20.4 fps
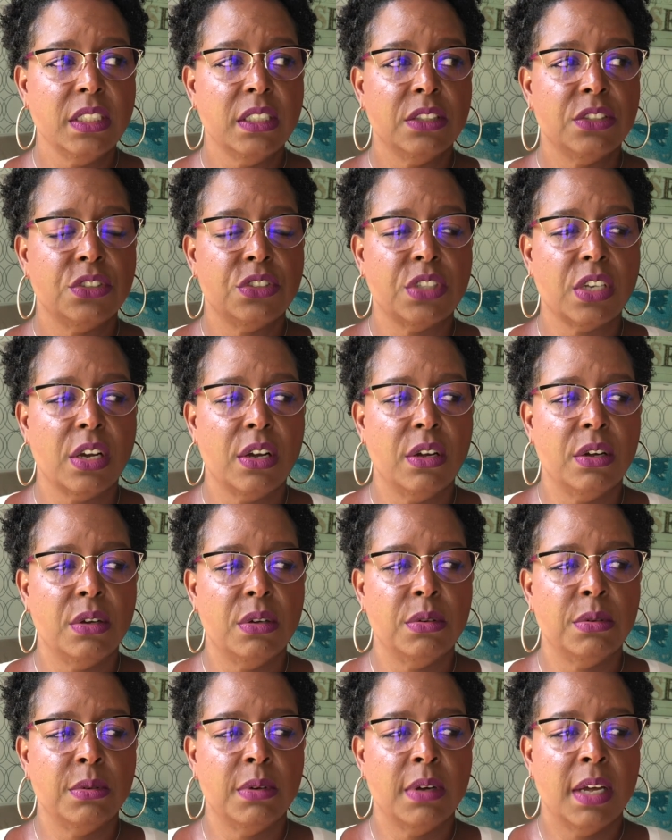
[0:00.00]

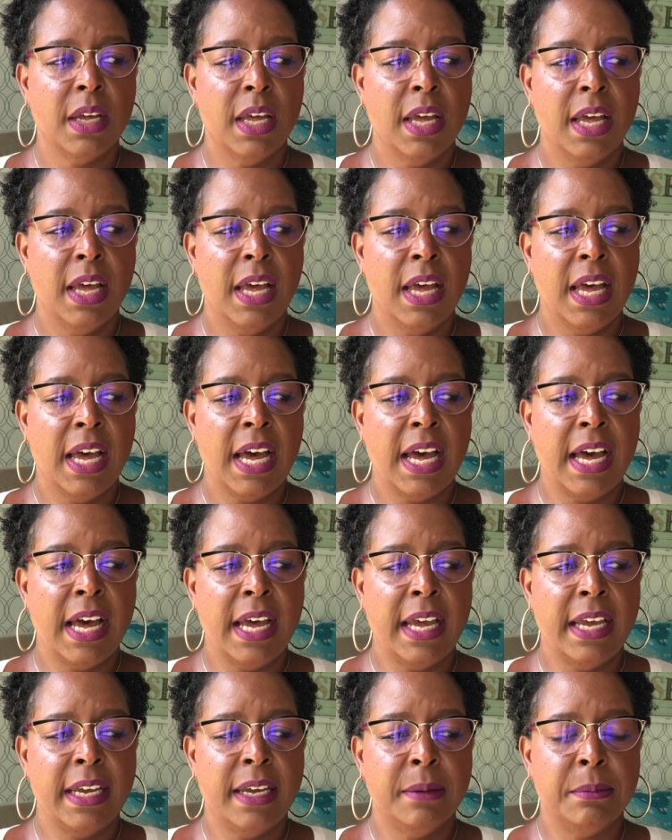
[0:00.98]
So
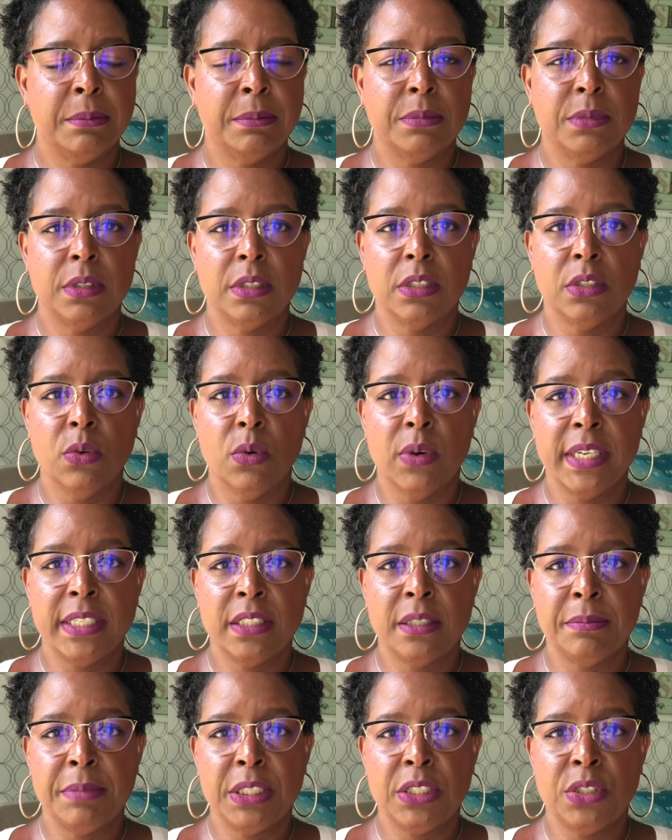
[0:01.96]
I am going
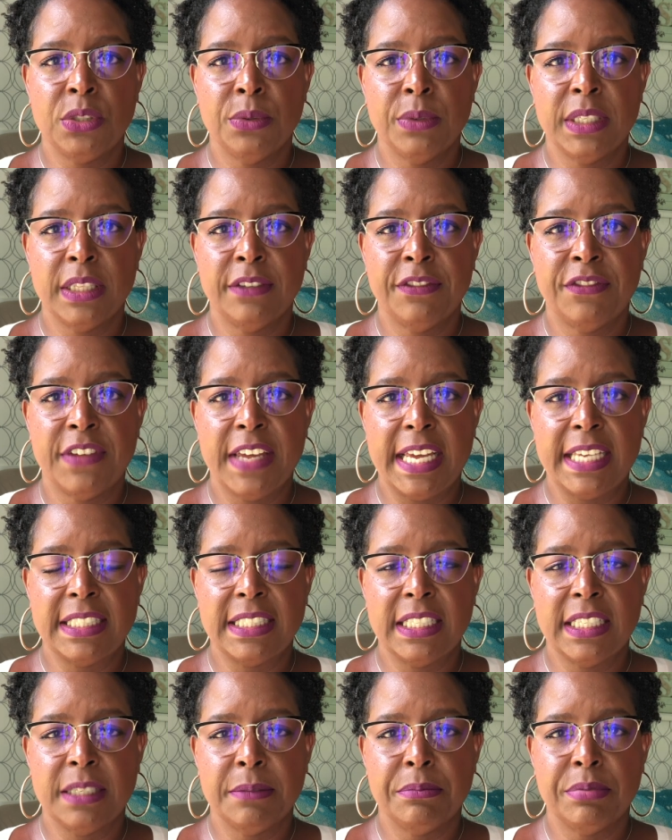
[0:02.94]
to be doing the
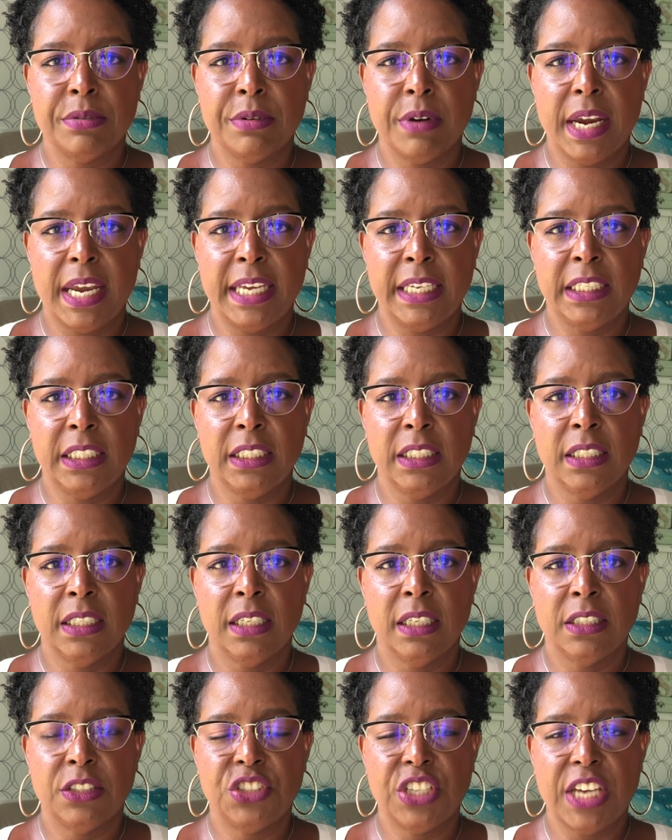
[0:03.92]
fasting and praying
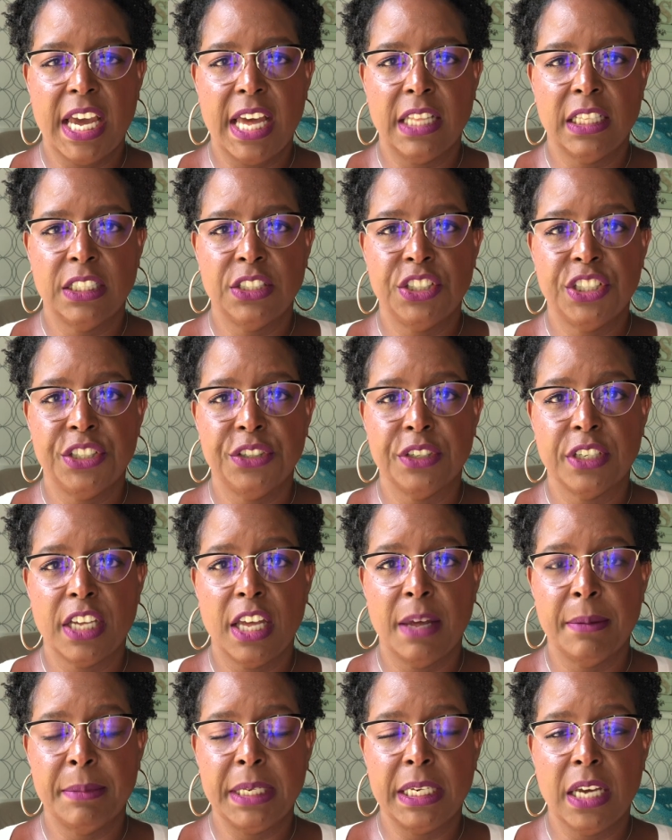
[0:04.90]
challenge here
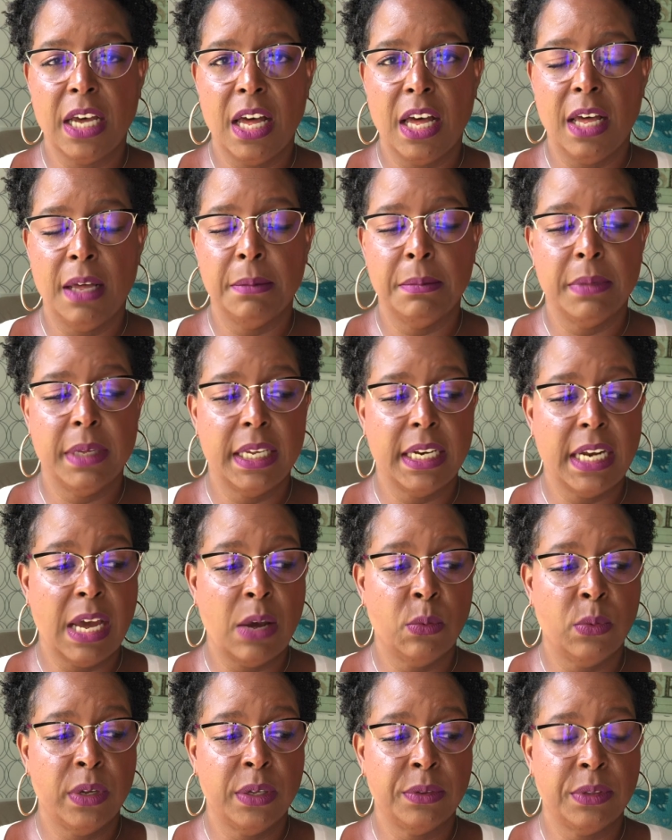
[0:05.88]
coming up and
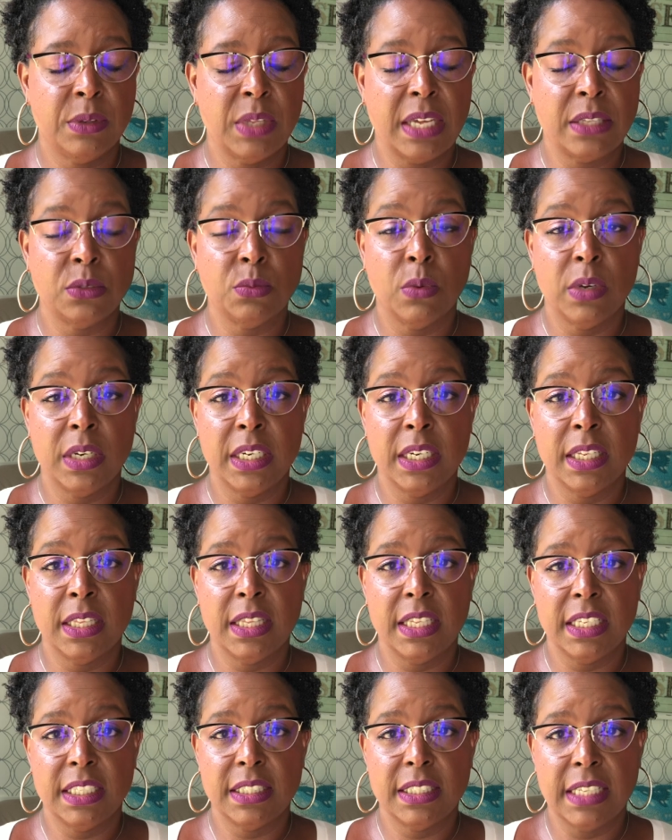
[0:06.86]
I will that's one of the
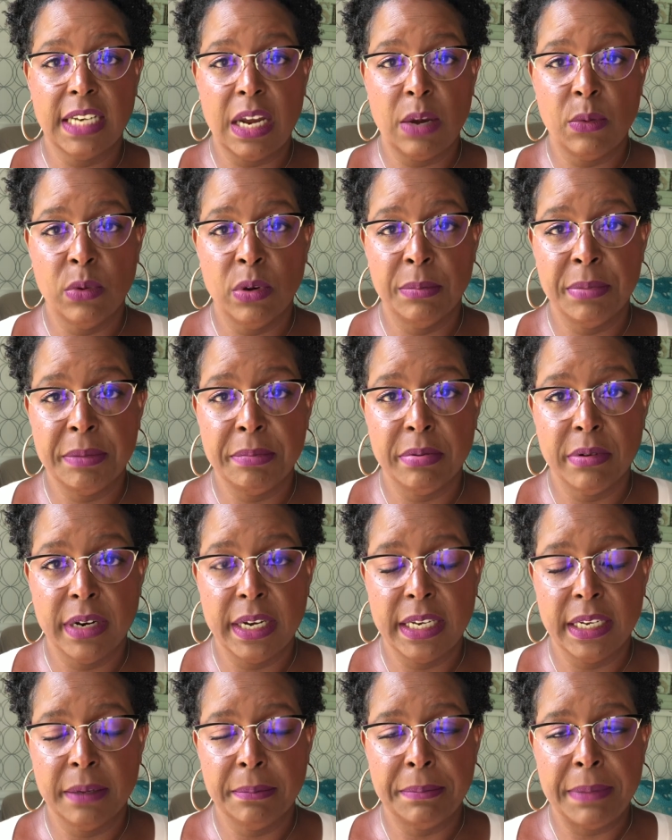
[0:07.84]
things that I will be
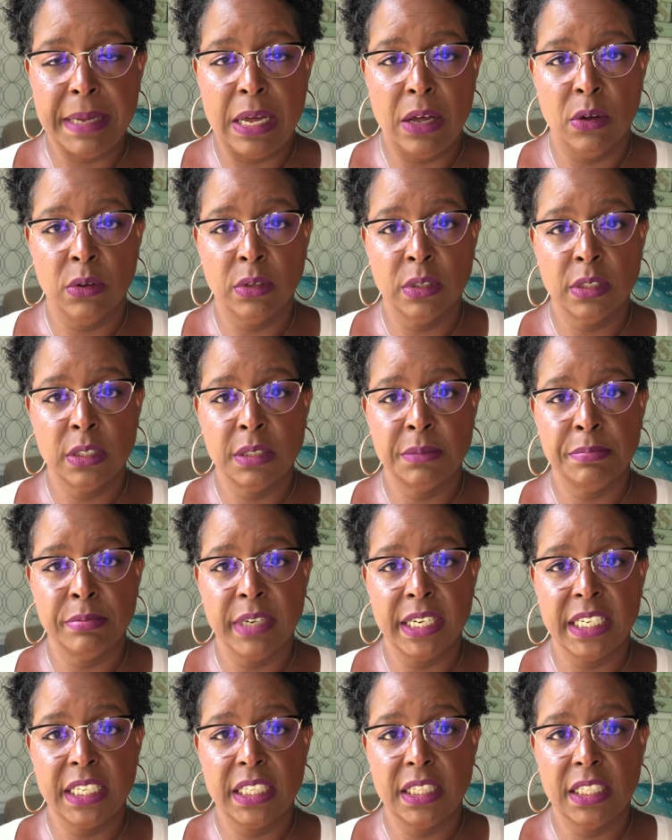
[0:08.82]
praying about is
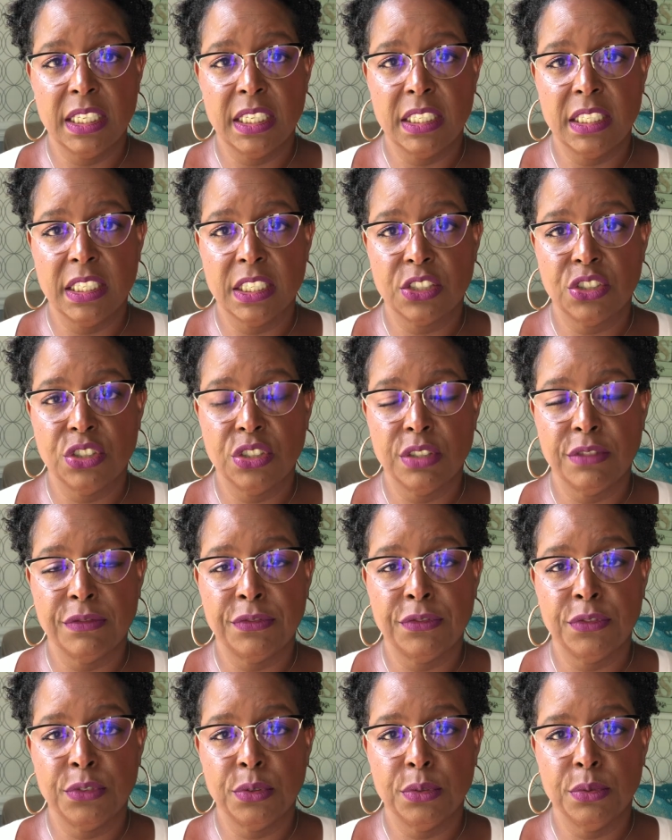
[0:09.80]
breaking the addiction to
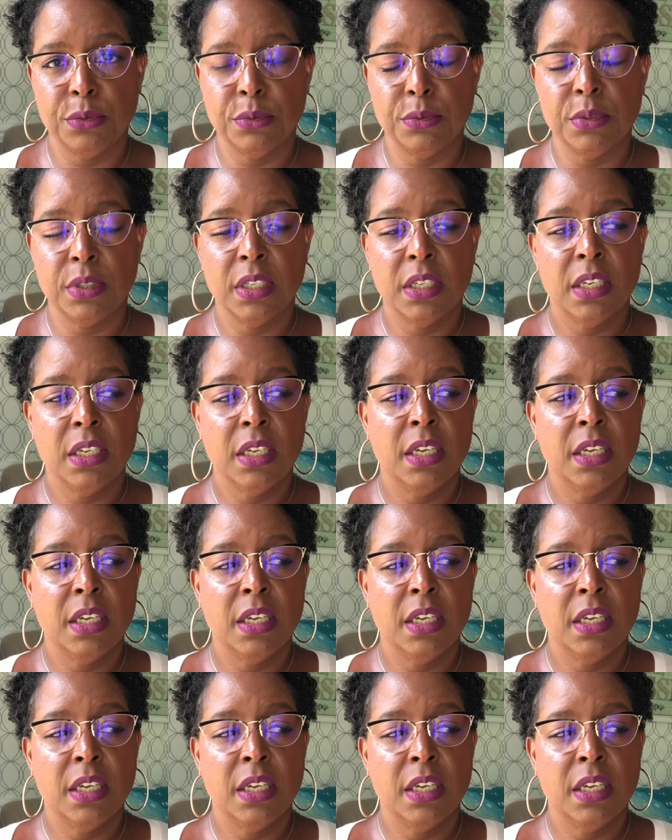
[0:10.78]
food.